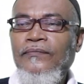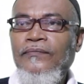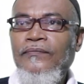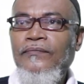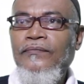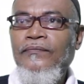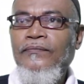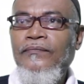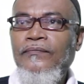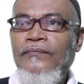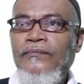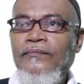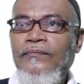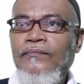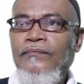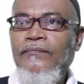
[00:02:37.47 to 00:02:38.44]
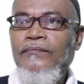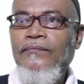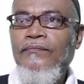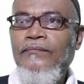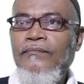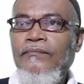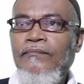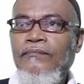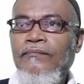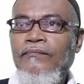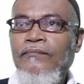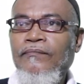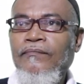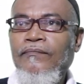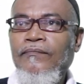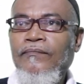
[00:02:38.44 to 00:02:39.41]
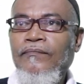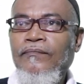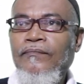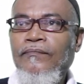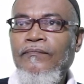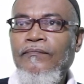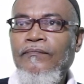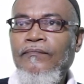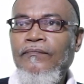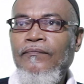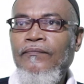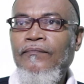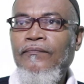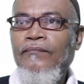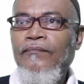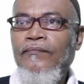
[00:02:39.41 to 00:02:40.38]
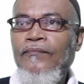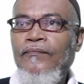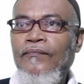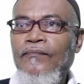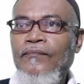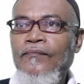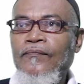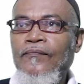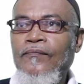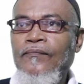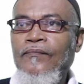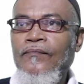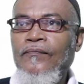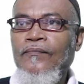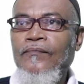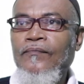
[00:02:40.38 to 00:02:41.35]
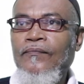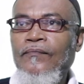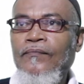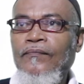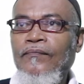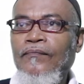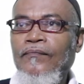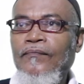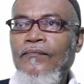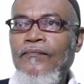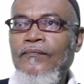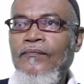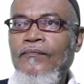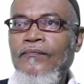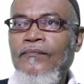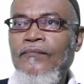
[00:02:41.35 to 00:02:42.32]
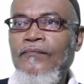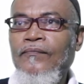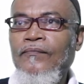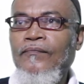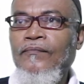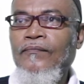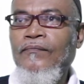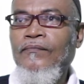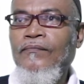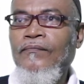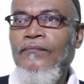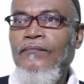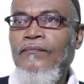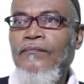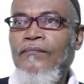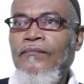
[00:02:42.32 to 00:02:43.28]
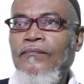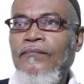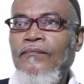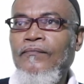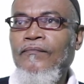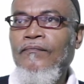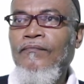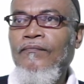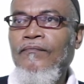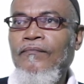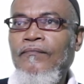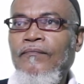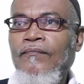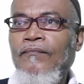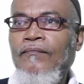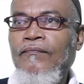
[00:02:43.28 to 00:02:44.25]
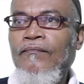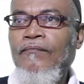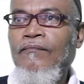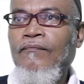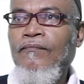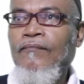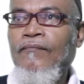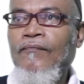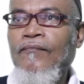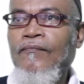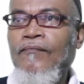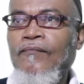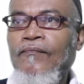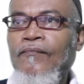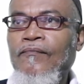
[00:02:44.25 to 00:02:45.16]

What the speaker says: No one is speaking in this clip.